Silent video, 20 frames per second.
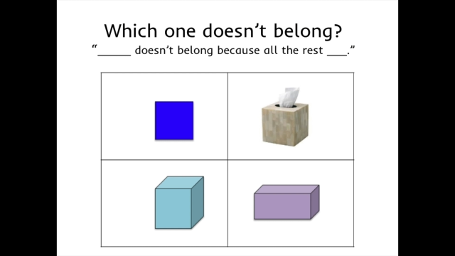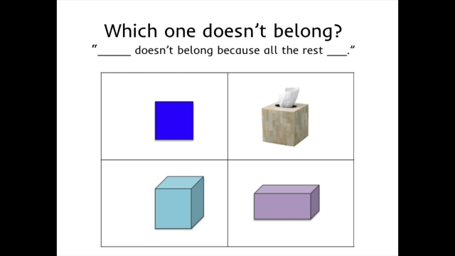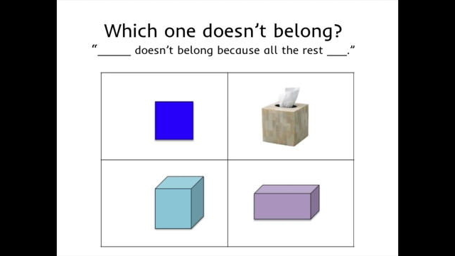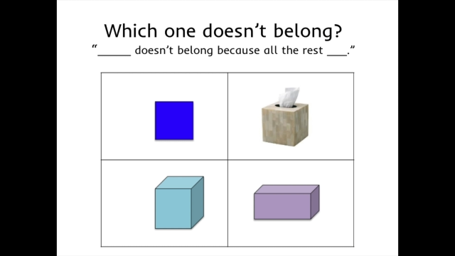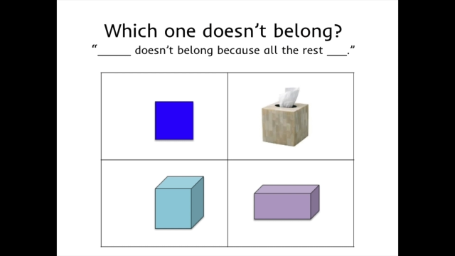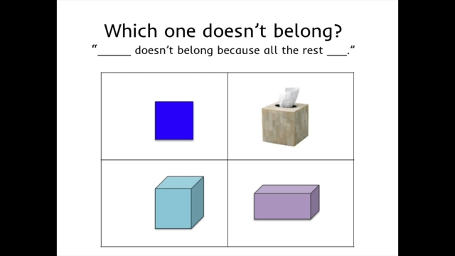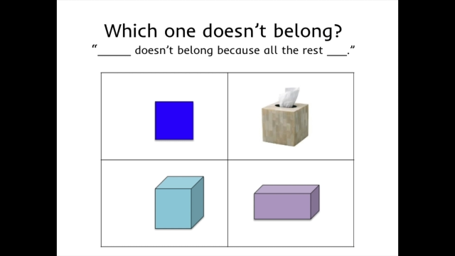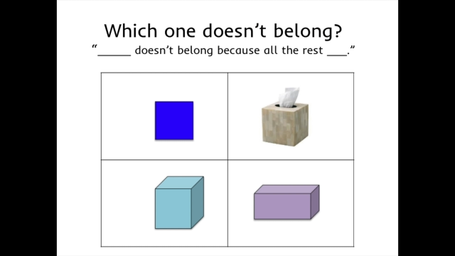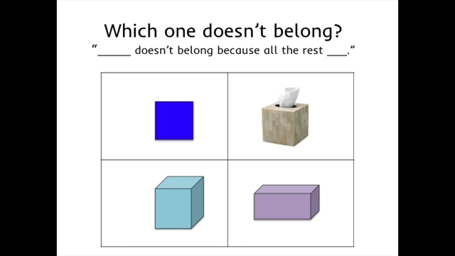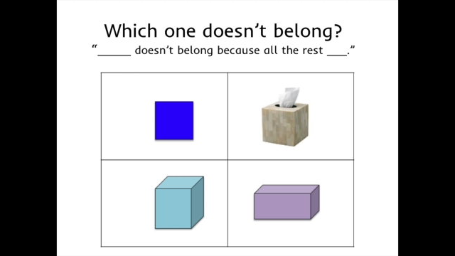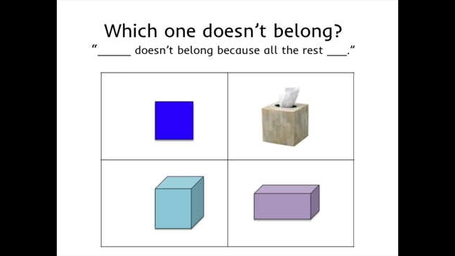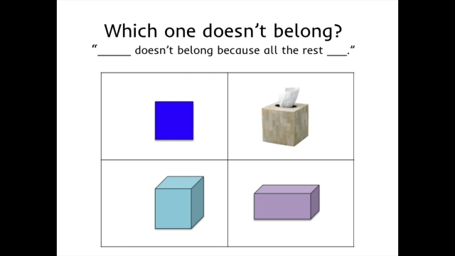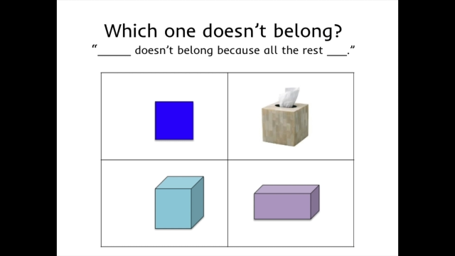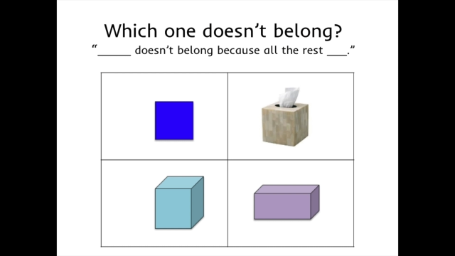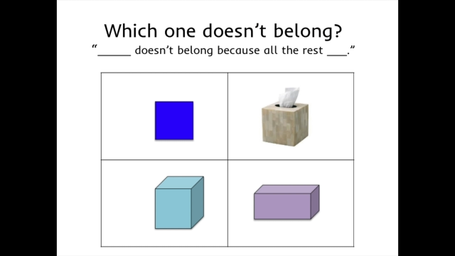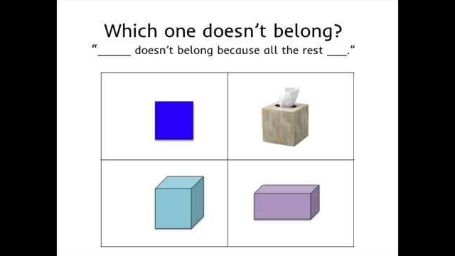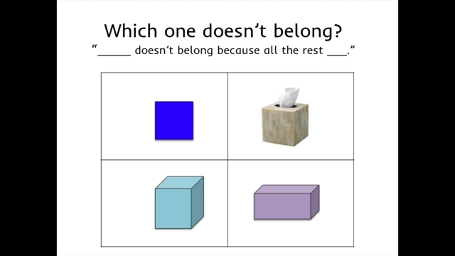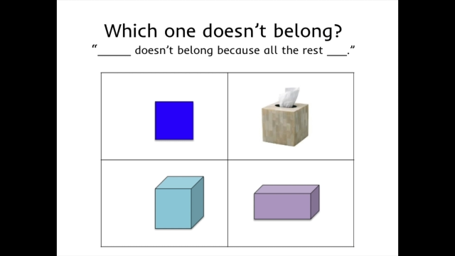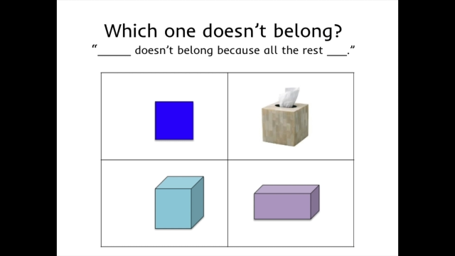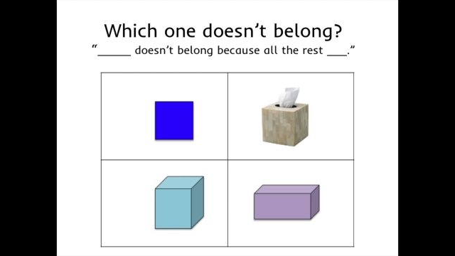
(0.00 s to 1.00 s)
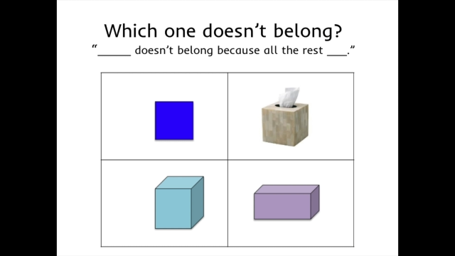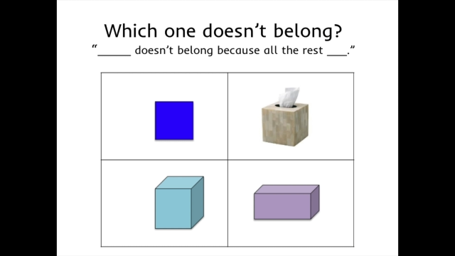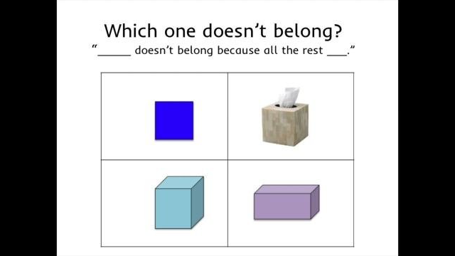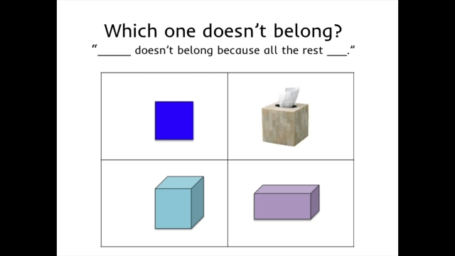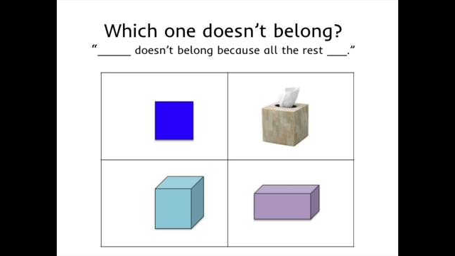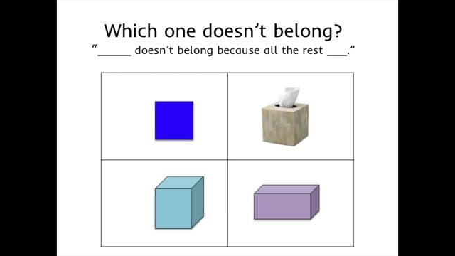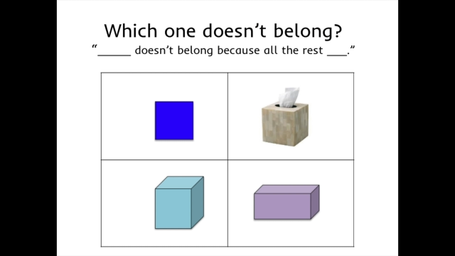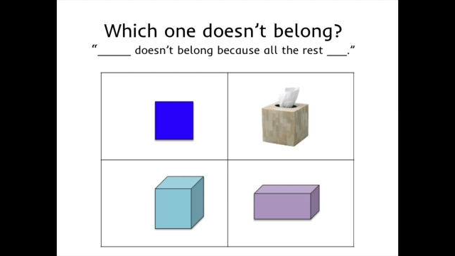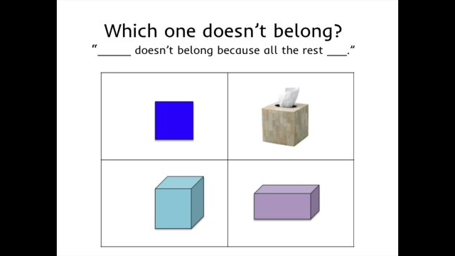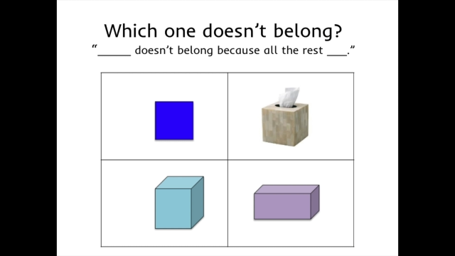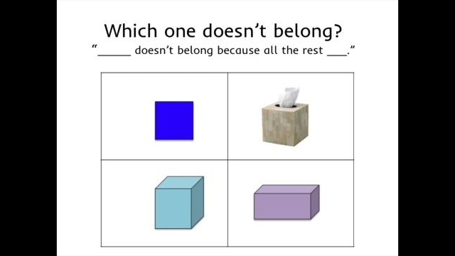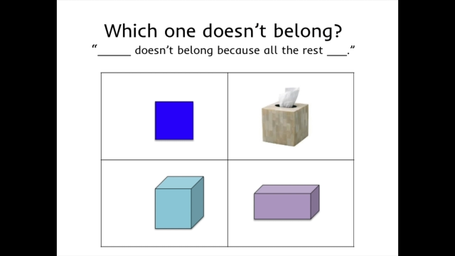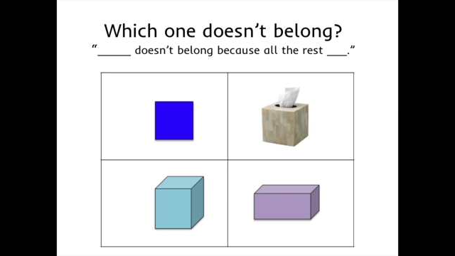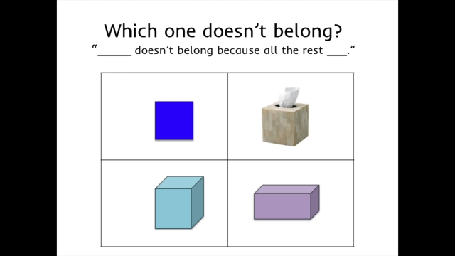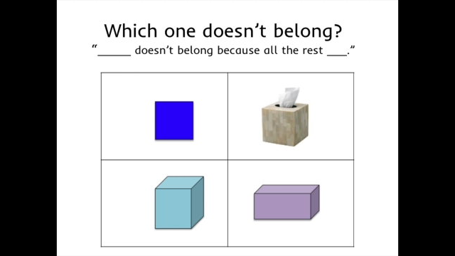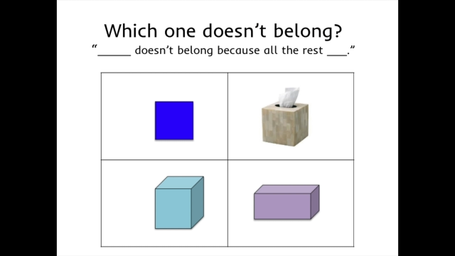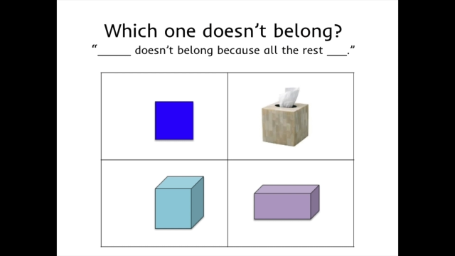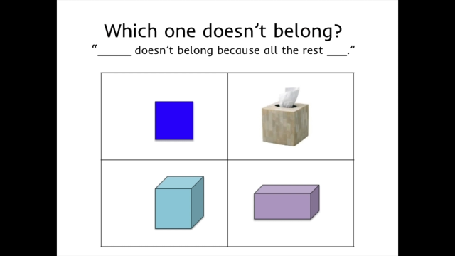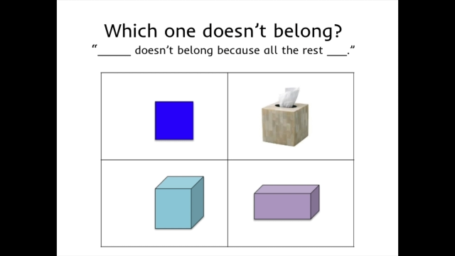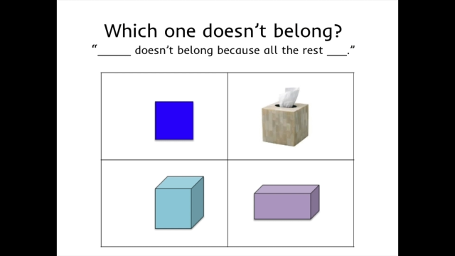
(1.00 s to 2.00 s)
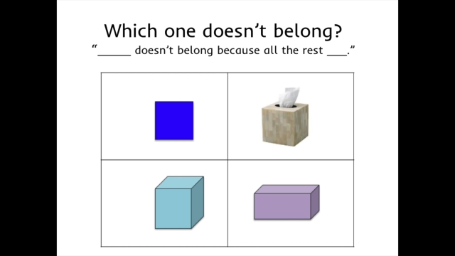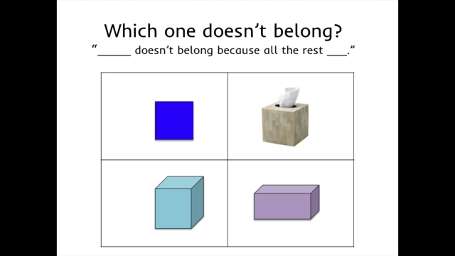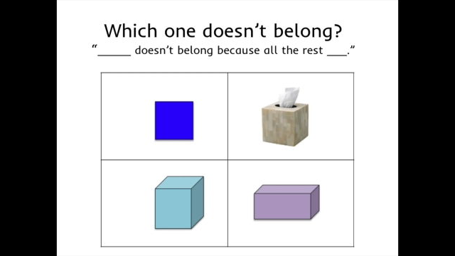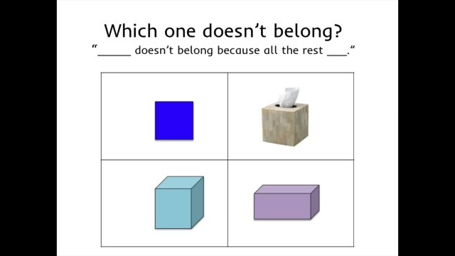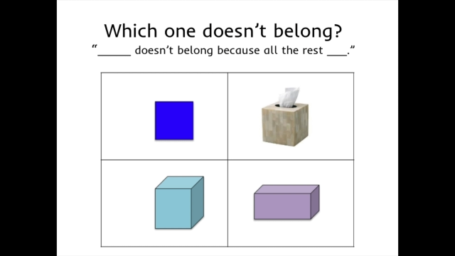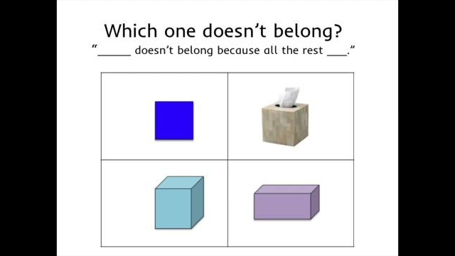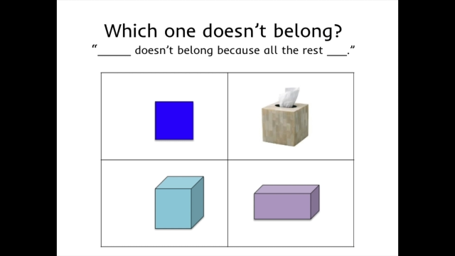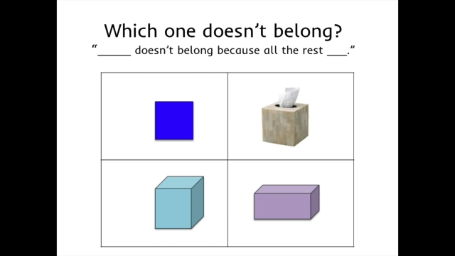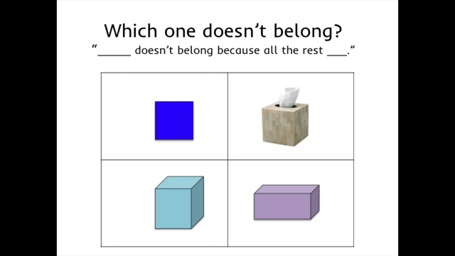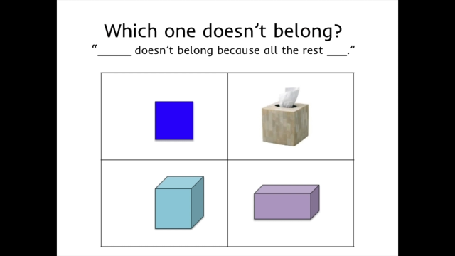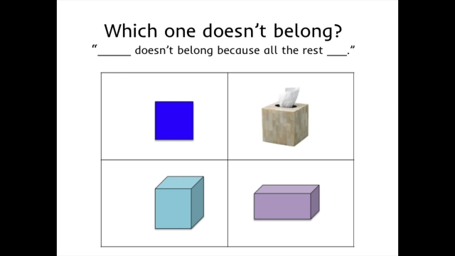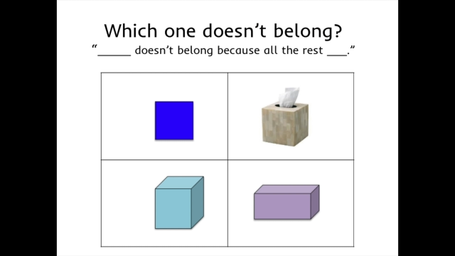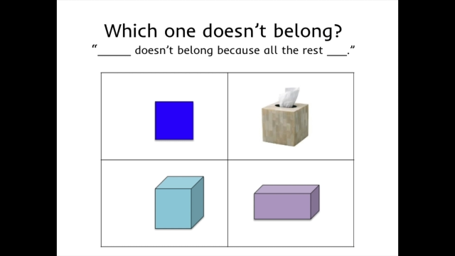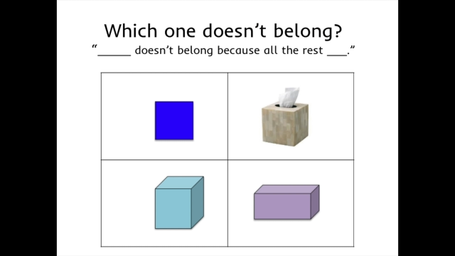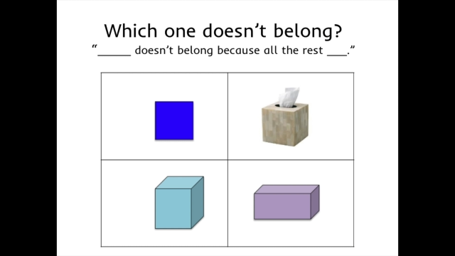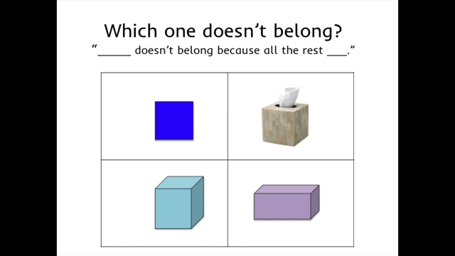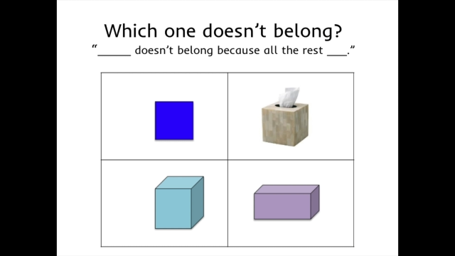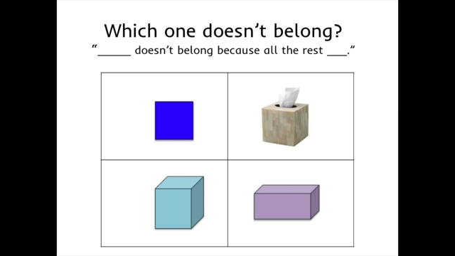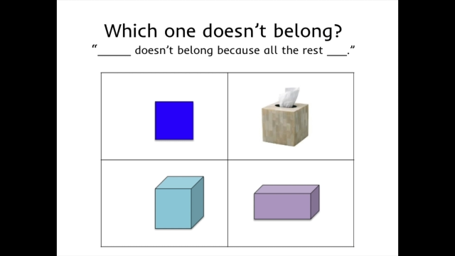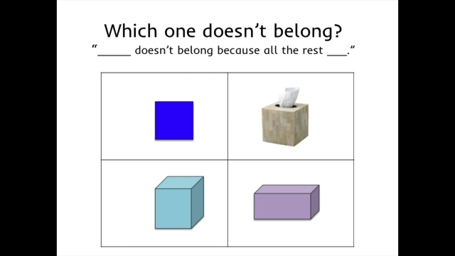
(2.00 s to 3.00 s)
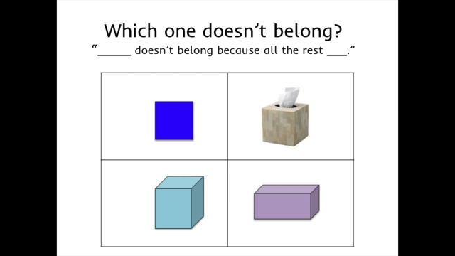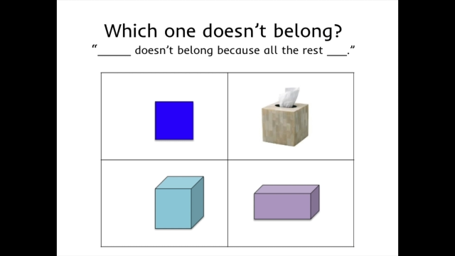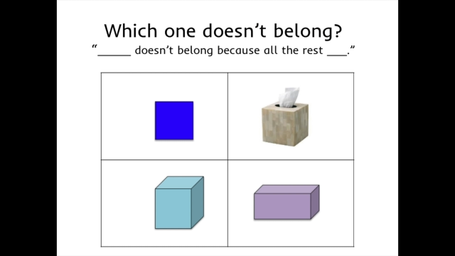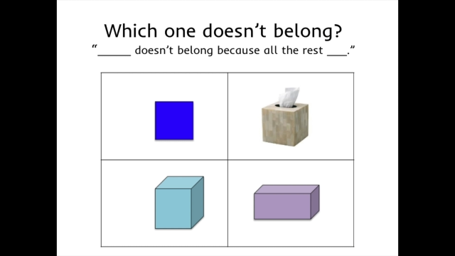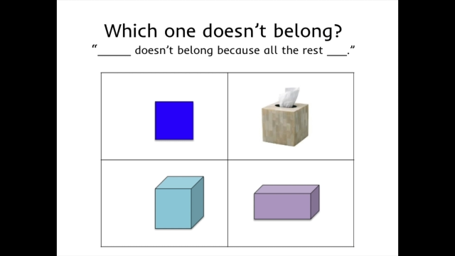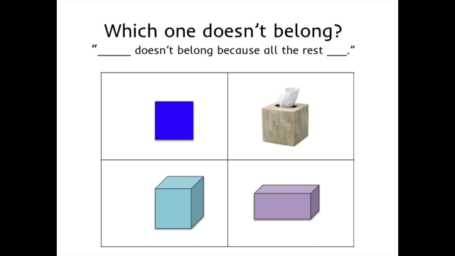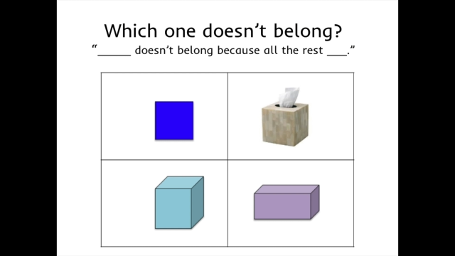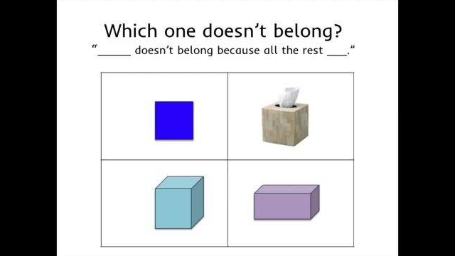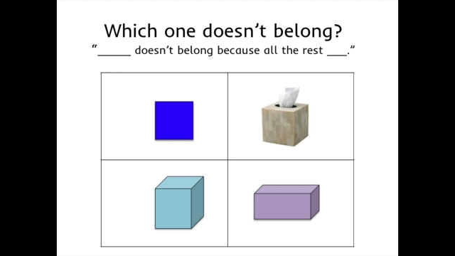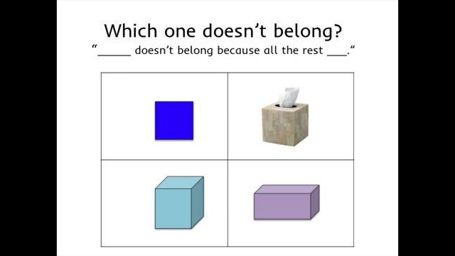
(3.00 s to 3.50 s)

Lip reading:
No face is visible, so there are no lips to read.